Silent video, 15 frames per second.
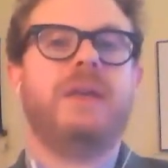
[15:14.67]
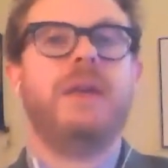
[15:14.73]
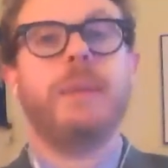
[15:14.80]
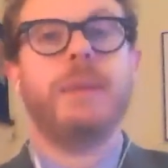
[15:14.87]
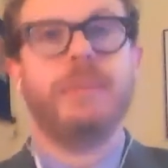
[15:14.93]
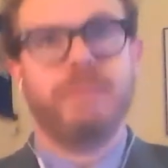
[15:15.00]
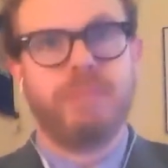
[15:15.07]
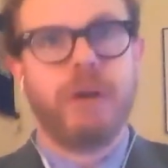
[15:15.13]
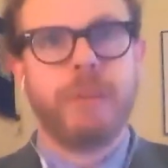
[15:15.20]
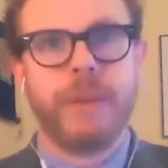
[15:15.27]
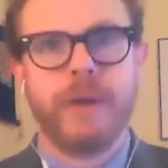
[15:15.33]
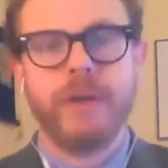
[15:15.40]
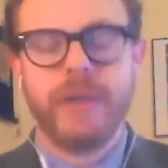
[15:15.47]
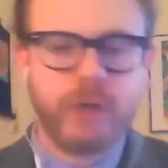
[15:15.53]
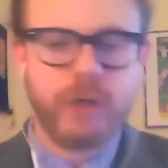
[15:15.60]
I mean,
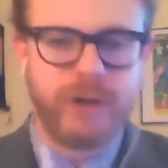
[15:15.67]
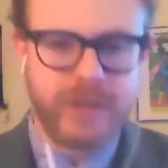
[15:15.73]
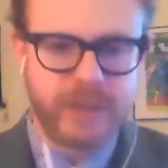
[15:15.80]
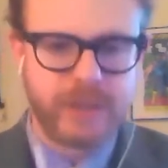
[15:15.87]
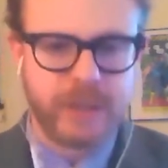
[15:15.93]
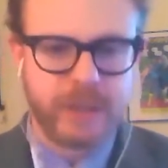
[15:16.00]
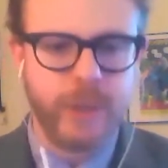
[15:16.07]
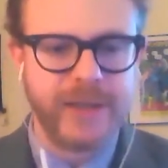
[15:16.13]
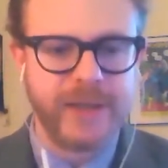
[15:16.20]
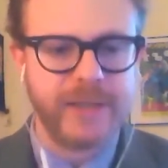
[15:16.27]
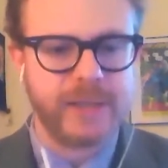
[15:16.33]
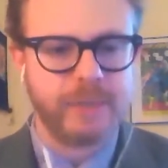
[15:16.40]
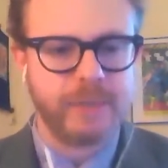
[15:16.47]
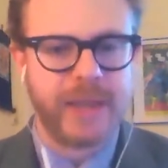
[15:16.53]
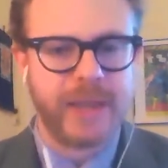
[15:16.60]
primarily across the
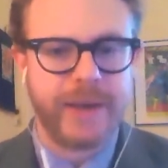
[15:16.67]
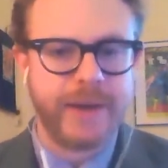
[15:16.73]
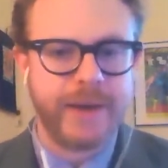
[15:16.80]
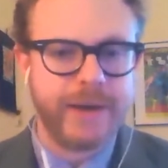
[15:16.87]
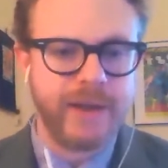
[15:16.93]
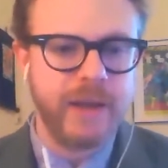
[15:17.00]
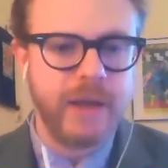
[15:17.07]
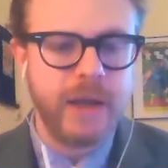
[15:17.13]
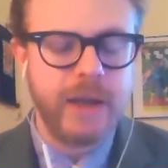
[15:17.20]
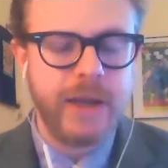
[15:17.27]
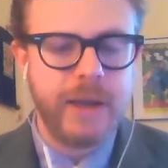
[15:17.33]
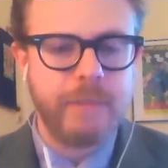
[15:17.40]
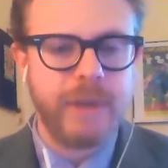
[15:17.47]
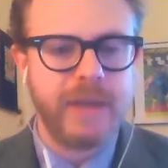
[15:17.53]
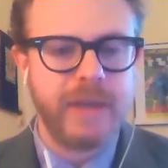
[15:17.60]
U.S. and Canada,
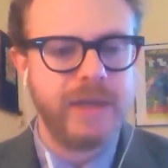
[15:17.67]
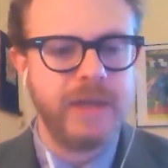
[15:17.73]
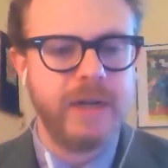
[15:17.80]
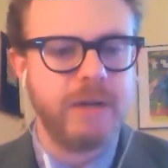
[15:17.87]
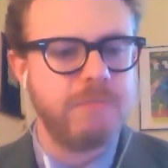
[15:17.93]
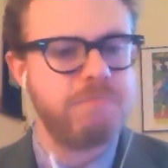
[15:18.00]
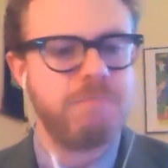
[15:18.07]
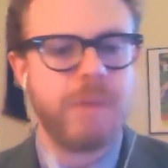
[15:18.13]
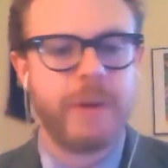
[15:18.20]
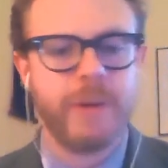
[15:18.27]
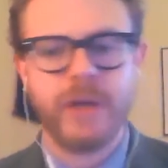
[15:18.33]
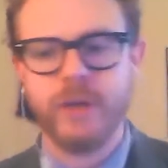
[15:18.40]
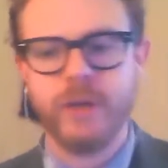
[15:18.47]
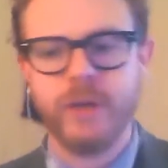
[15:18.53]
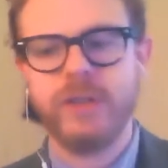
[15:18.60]
but you know, I would
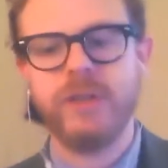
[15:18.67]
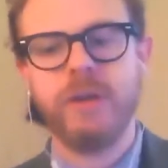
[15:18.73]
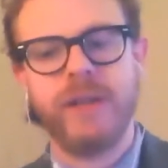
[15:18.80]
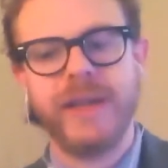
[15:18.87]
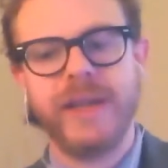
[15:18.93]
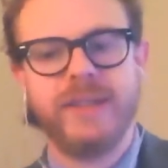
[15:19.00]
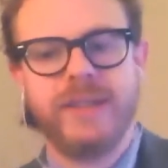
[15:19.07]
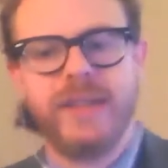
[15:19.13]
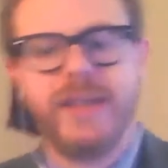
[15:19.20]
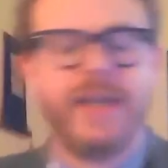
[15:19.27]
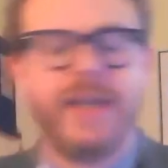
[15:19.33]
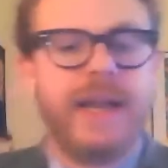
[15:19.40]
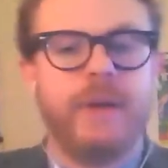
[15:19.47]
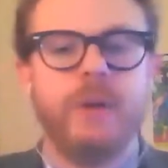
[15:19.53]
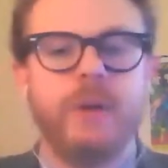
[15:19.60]
go to Salt Lake City,
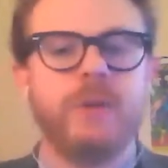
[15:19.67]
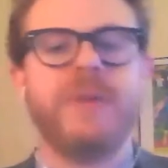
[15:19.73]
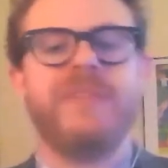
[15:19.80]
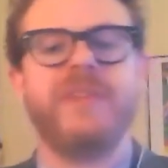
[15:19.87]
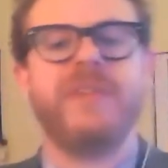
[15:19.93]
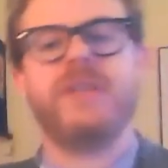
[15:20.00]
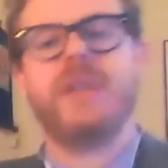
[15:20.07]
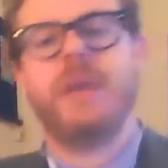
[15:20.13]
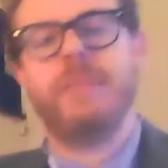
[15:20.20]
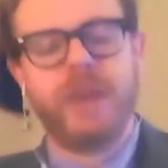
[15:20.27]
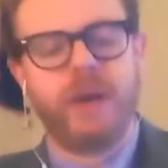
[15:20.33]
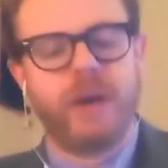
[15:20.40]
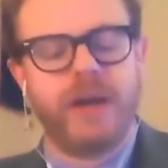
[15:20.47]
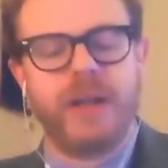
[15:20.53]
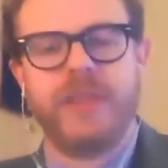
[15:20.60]
and I, it was my first time
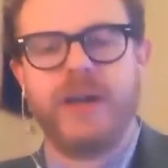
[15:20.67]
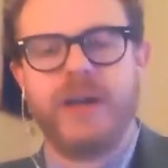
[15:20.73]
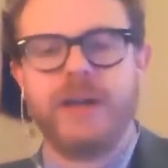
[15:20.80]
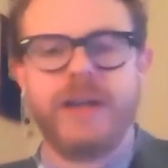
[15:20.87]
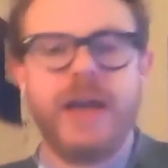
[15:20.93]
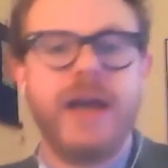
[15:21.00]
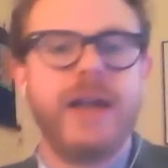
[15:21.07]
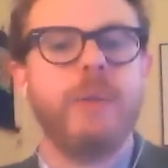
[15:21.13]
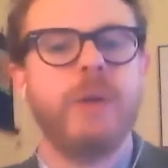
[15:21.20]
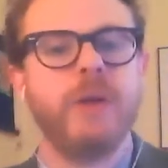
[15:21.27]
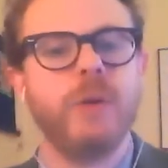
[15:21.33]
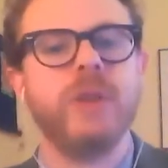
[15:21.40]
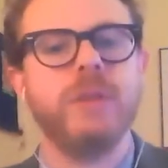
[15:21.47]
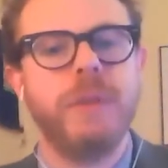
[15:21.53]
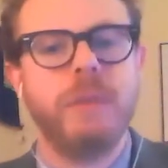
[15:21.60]
there, and I thought, God, I wonder
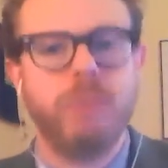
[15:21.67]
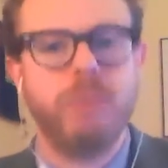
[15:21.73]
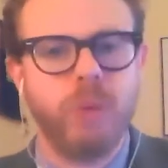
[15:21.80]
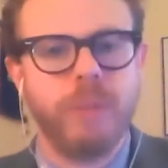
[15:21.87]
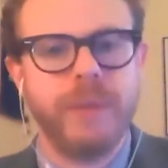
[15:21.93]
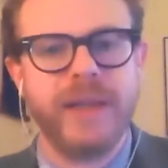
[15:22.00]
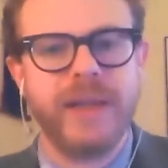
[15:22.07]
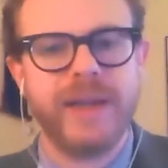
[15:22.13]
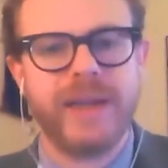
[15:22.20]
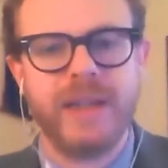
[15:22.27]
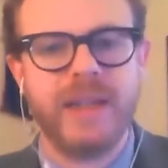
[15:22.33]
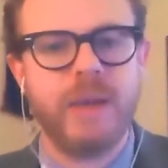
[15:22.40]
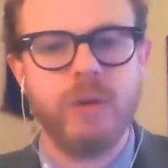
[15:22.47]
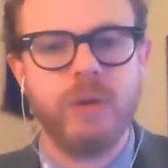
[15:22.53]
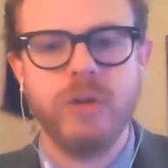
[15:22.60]
what the people will be like. And
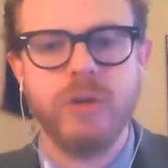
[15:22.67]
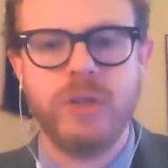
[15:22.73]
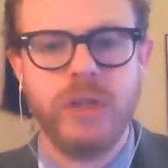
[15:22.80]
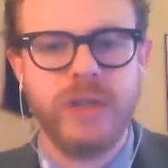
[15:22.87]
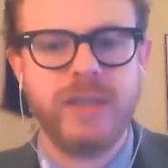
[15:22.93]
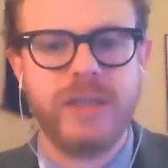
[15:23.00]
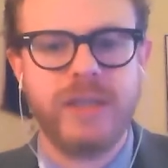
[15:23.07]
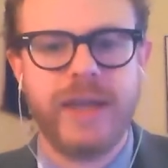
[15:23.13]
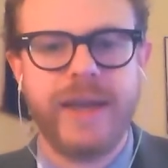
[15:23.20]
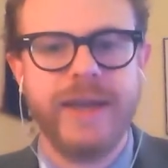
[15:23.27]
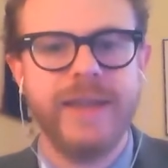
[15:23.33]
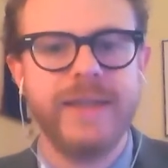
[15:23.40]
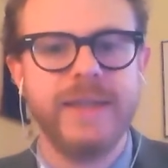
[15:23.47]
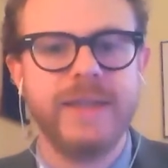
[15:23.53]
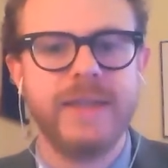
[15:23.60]
they were just
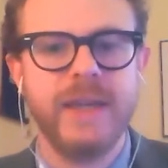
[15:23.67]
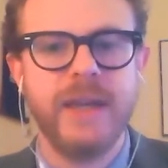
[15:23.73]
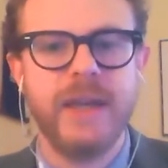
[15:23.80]
as